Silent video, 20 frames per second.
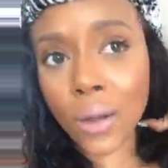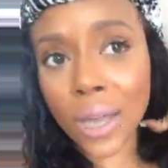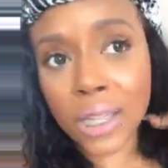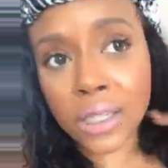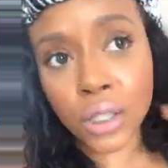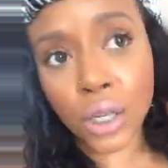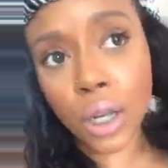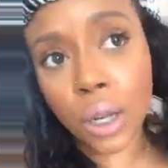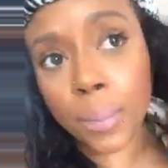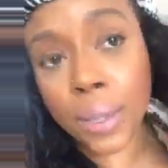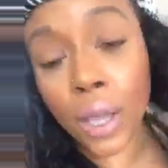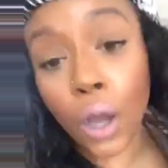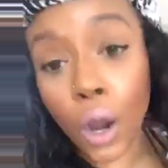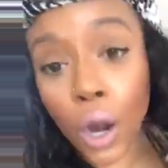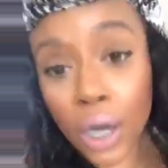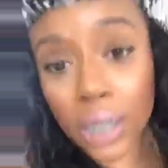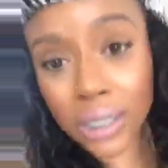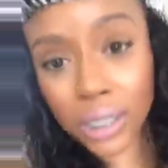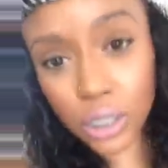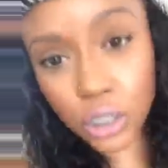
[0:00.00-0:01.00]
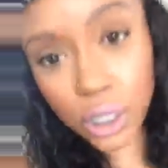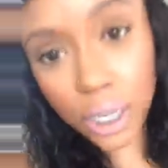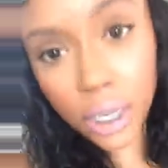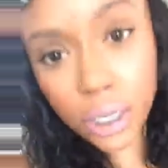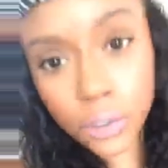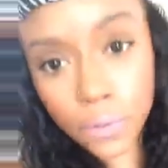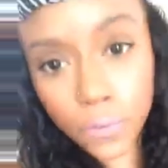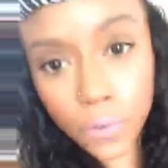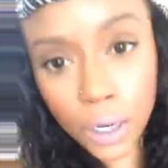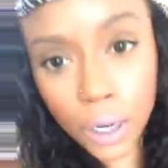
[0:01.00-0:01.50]
it's going to be hard to
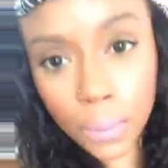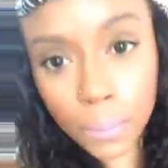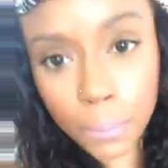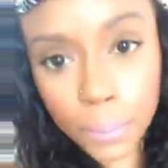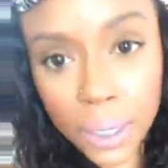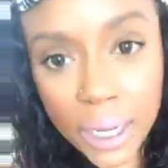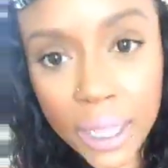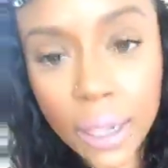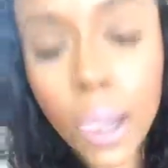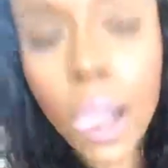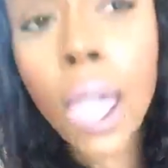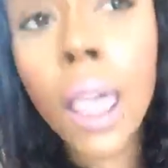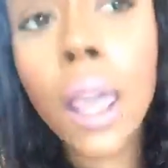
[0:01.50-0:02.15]
change from. But